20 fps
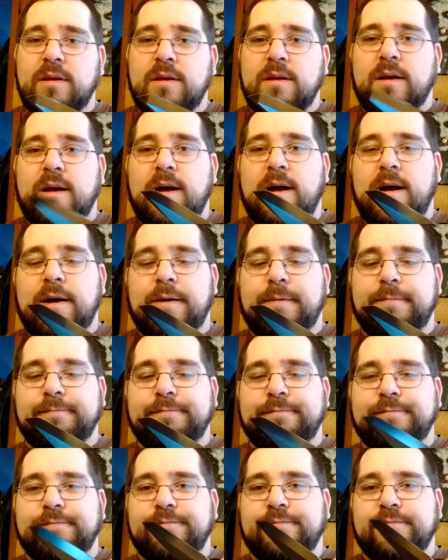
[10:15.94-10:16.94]

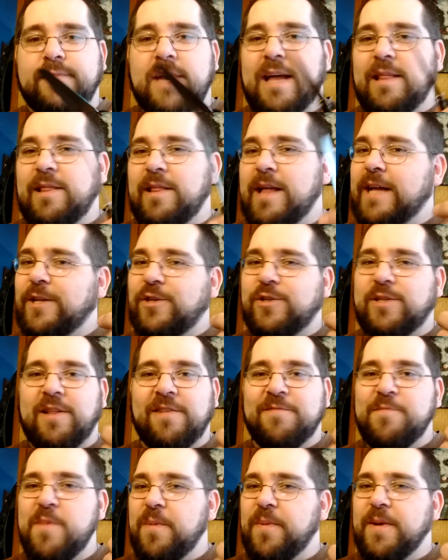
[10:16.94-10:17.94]
I just
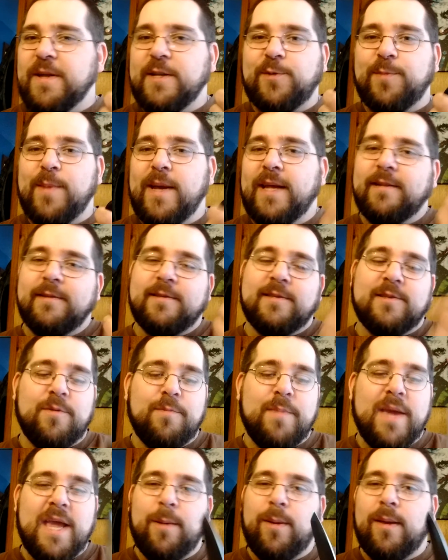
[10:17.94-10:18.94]
love my Benchmade, so
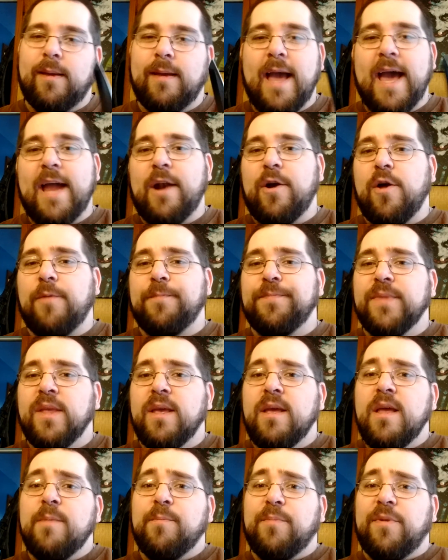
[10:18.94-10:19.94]
maybe. I don't know.
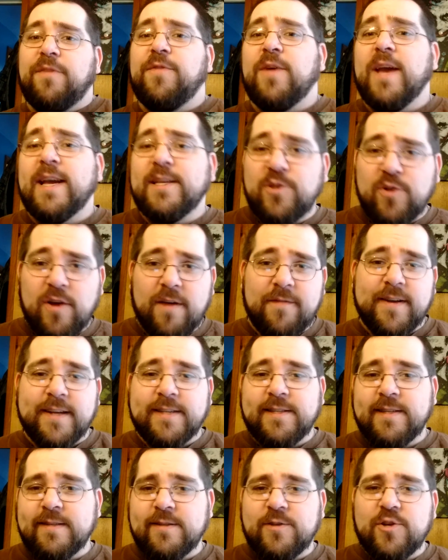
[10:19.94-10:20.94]
But if you guys do have any
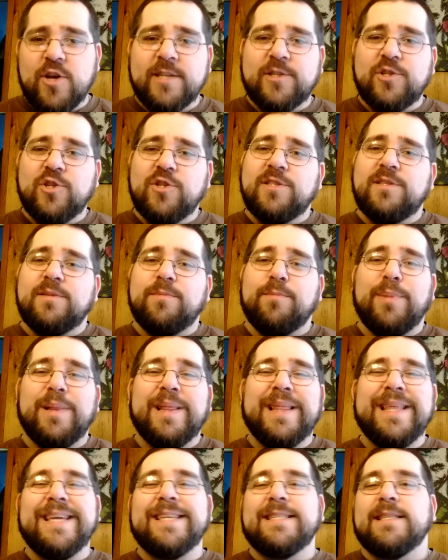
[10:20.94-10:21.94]
suggestions,
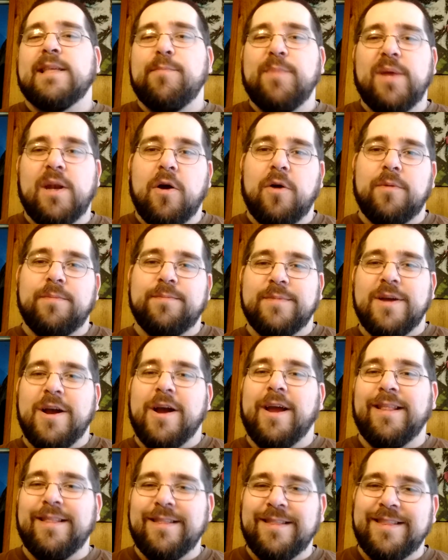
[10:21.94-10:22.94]
please let me know.
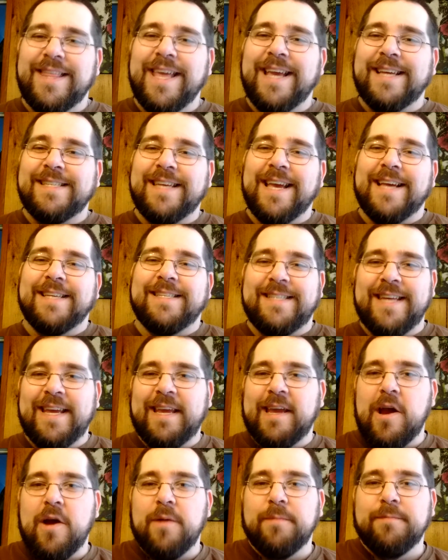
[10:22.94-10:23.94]
Alright, thanks guys.
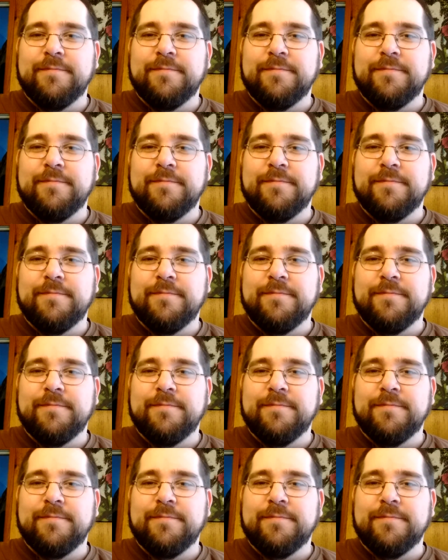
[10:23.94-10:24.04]
Take care.